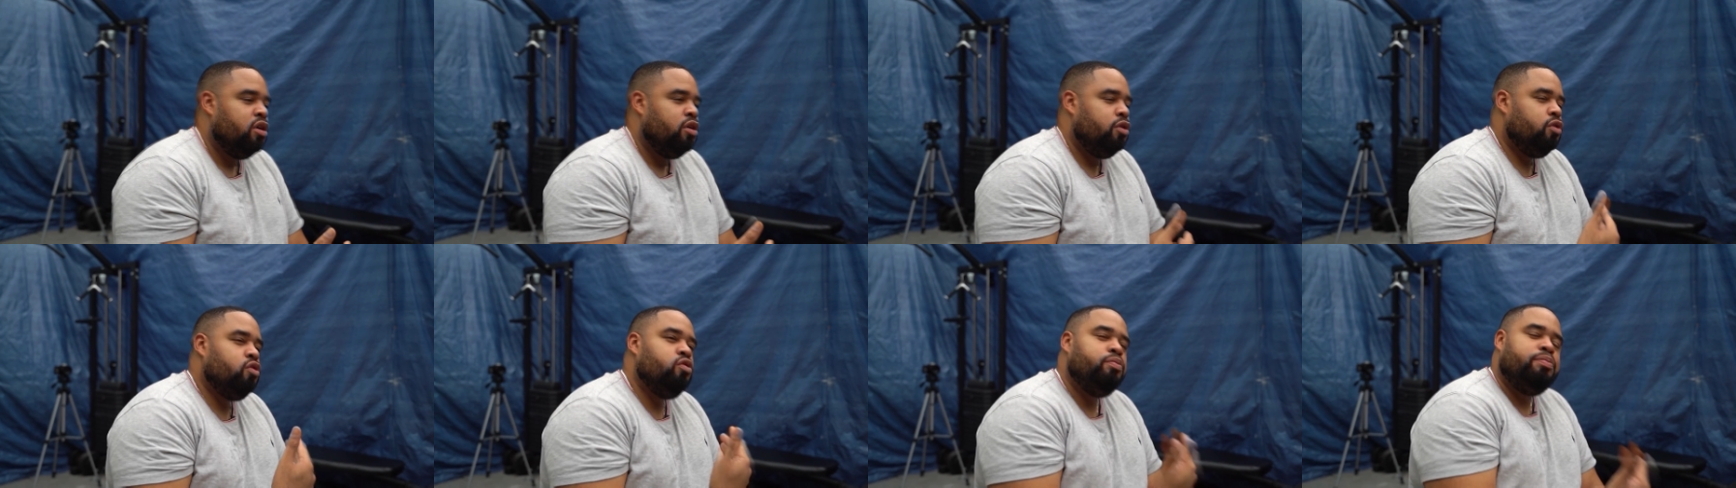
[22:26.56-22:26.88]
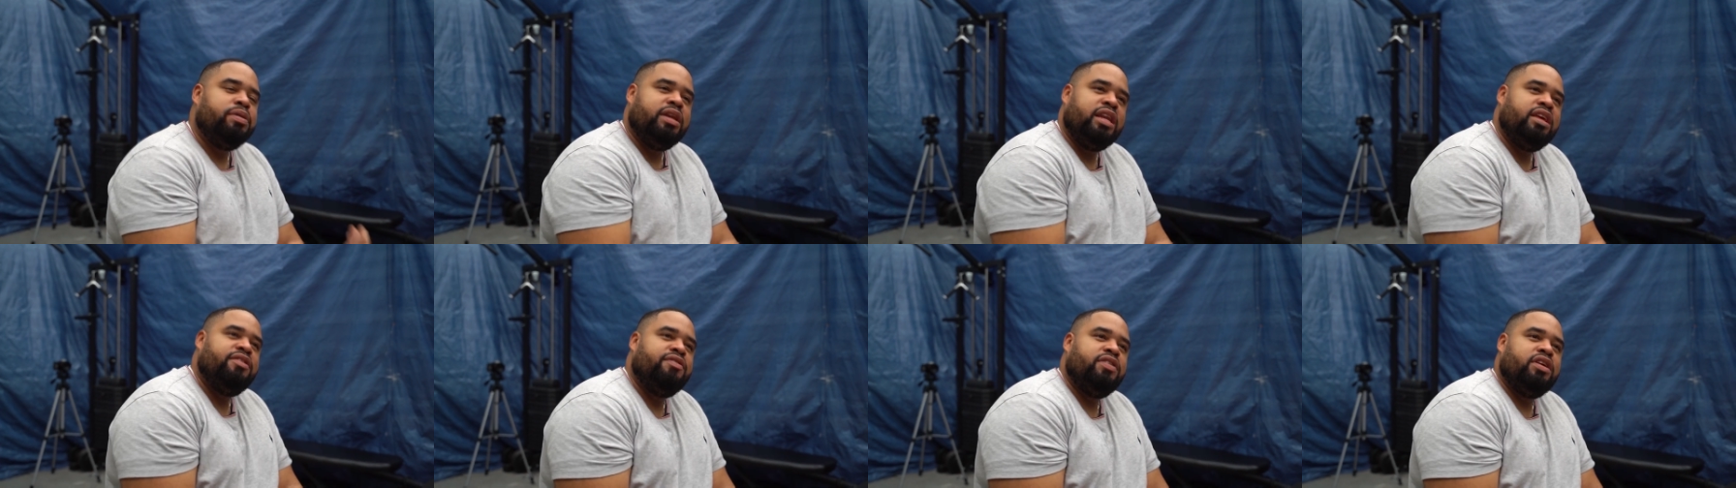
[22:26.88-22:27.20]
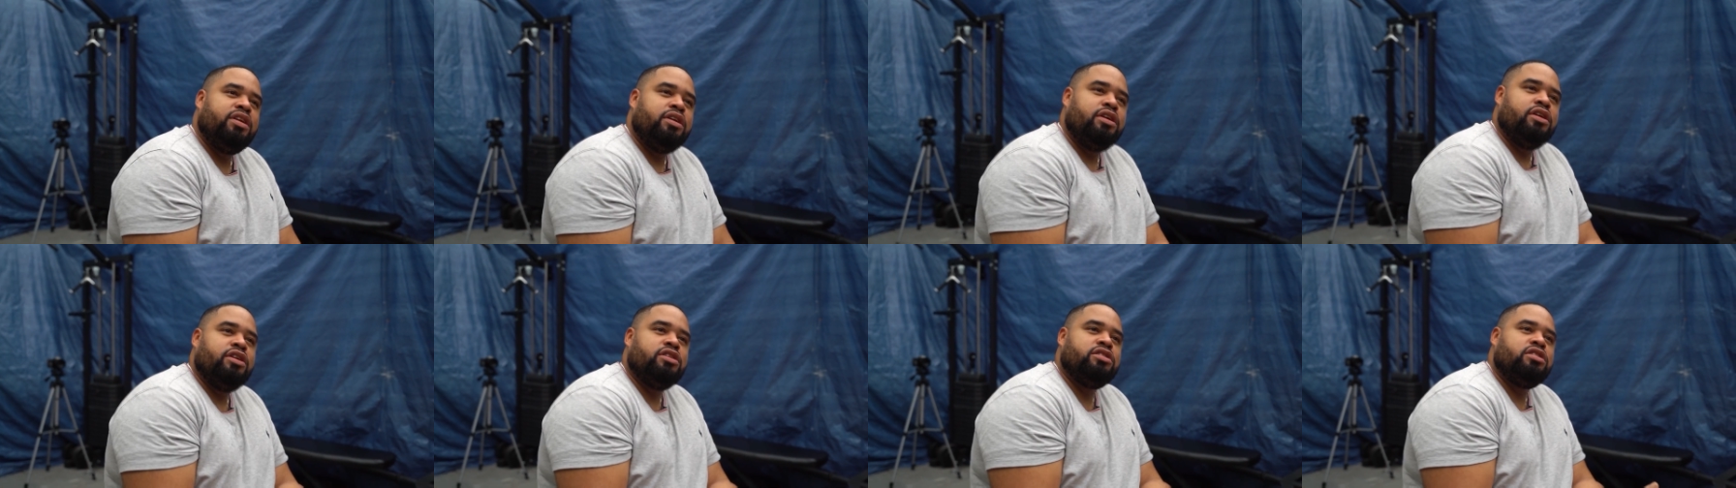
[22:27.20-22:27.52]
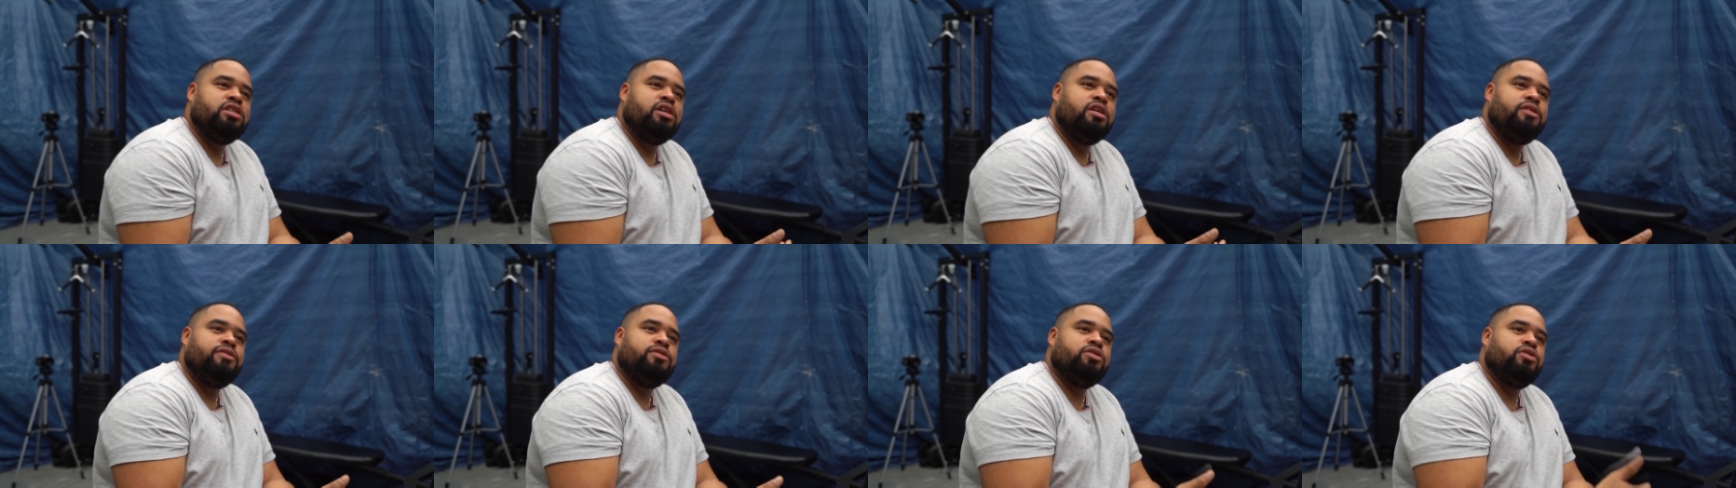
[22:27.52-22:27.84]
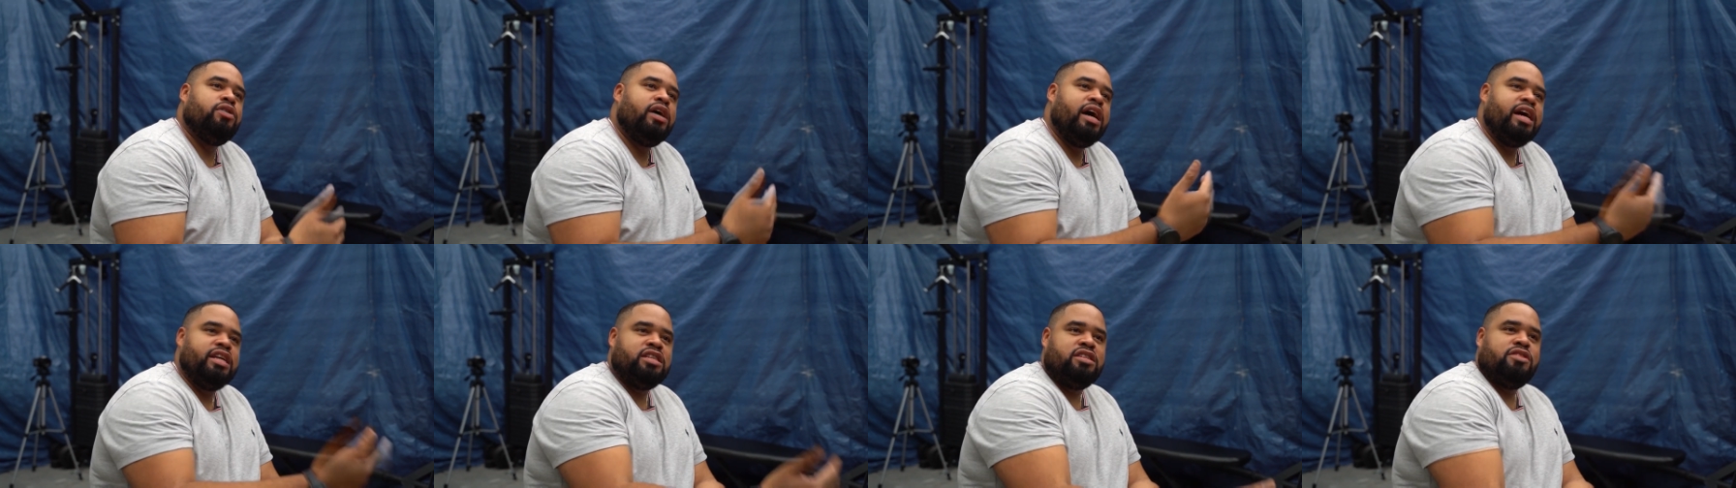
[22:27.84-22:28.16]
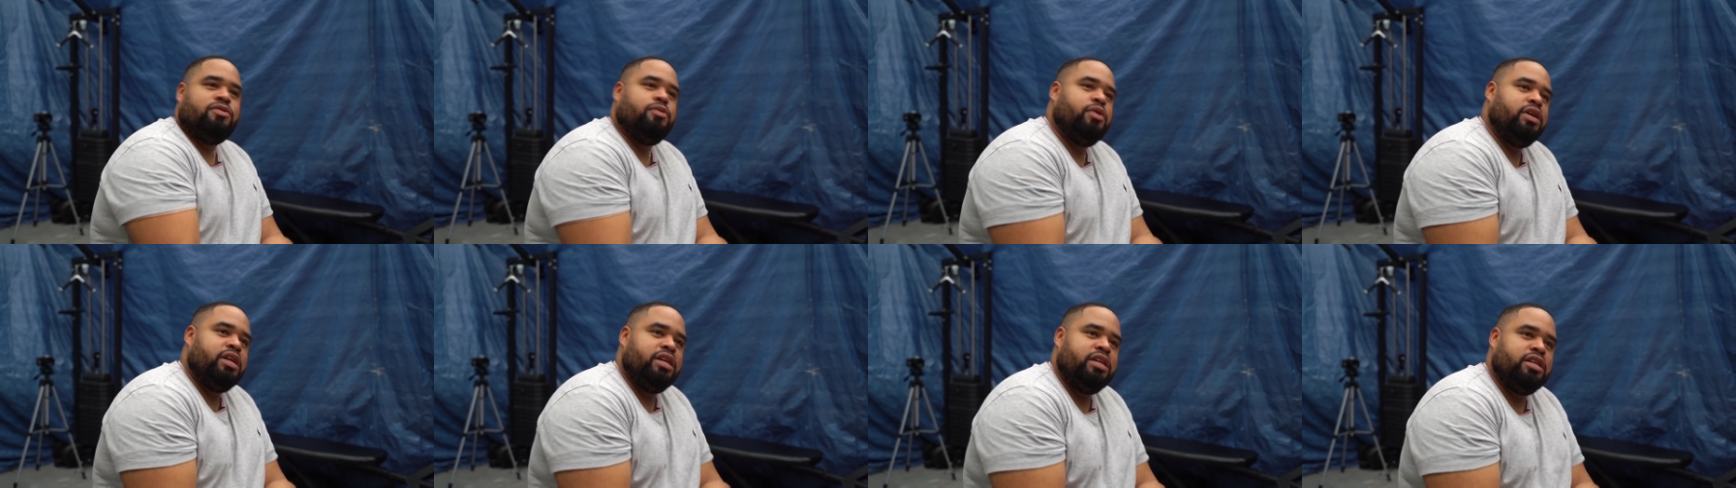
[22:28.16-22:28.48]
you believing in yourself to
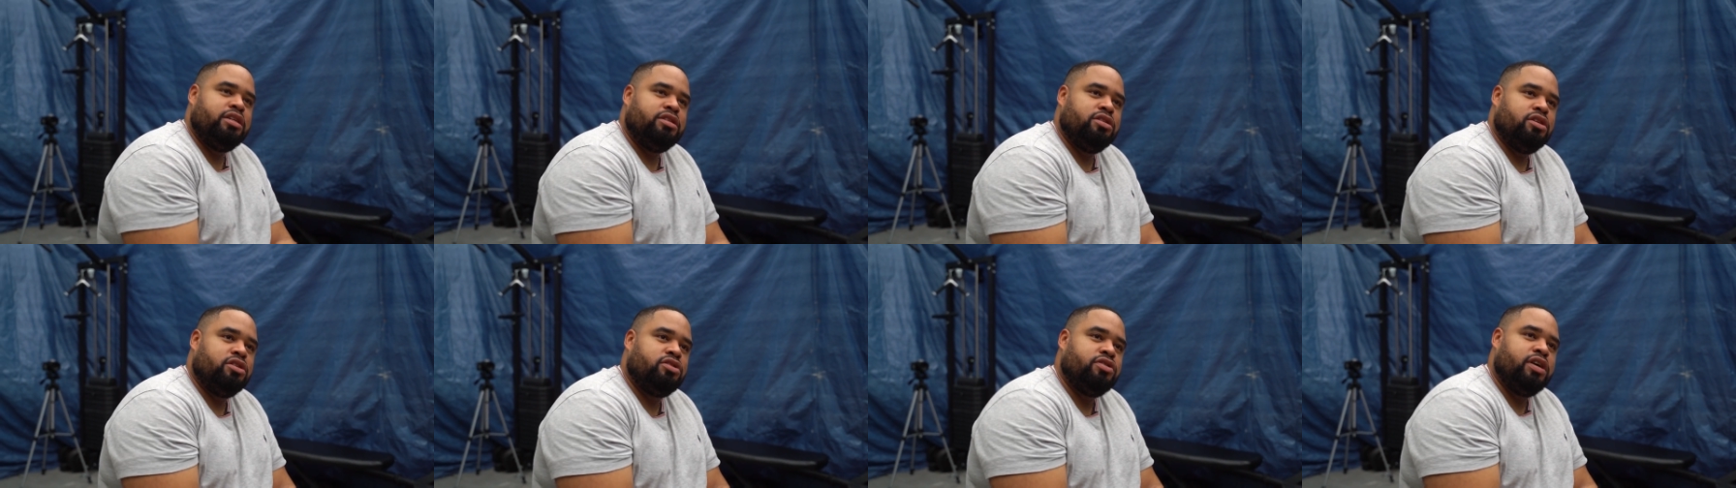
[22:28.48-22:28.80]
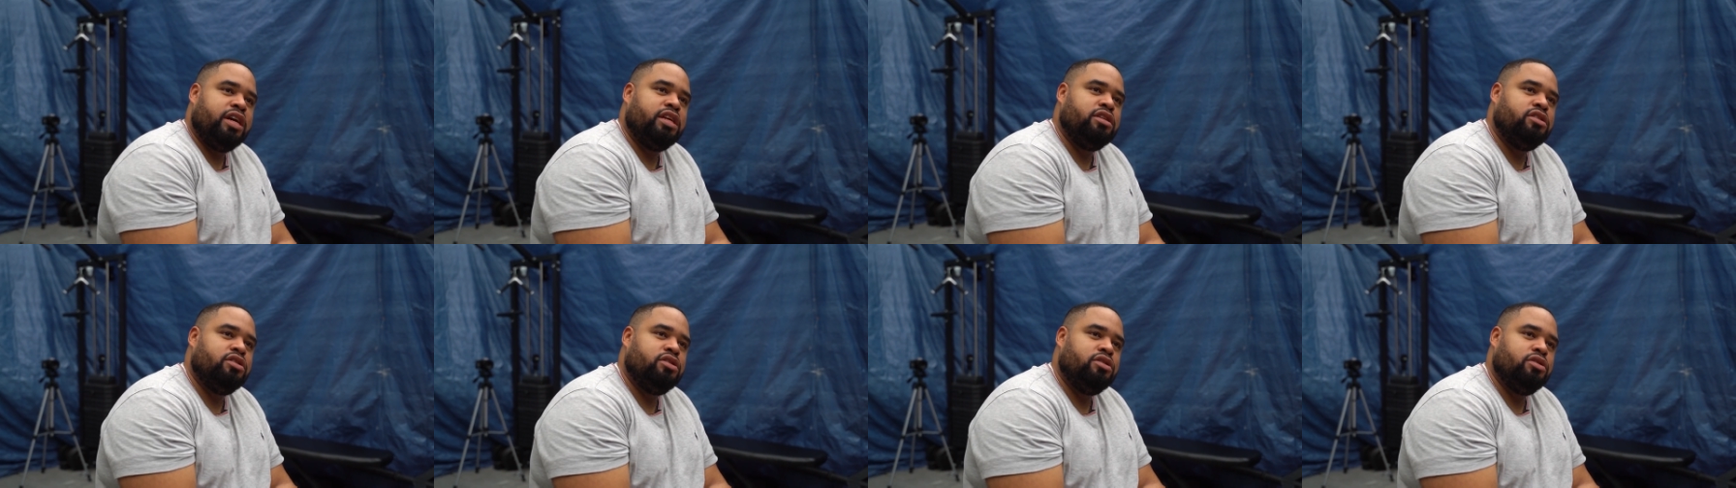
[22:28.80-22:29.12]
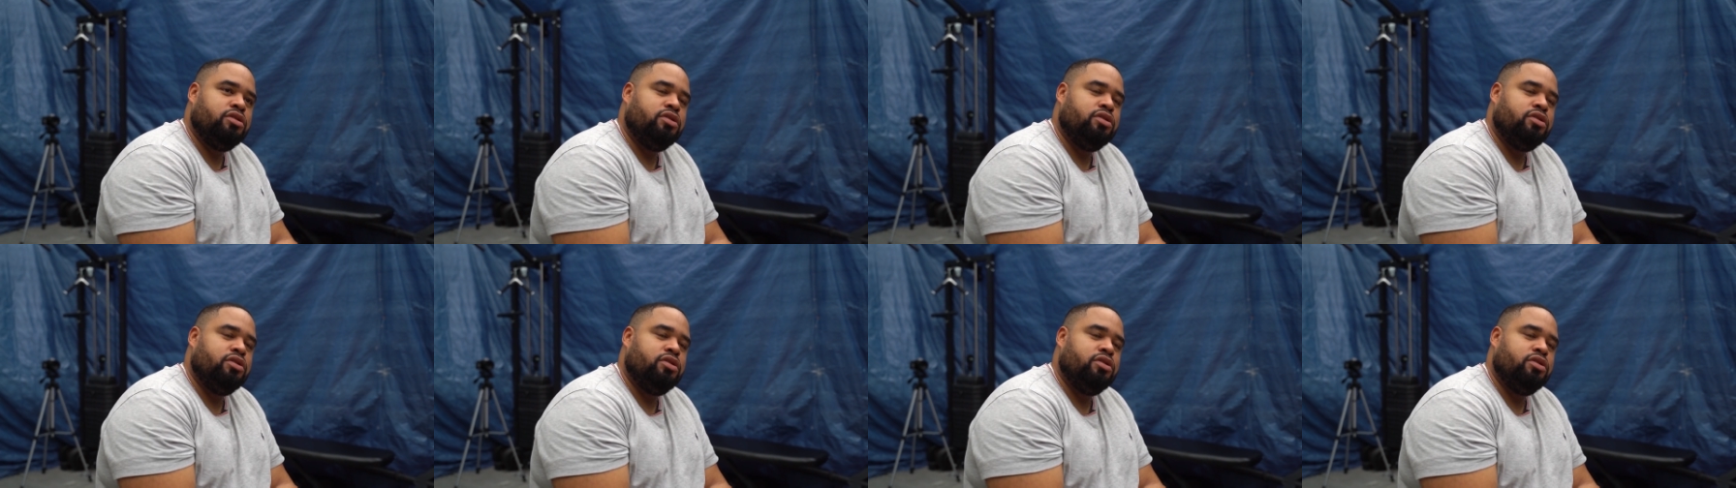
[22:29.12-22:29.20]
achieve what it is you're trying yeah.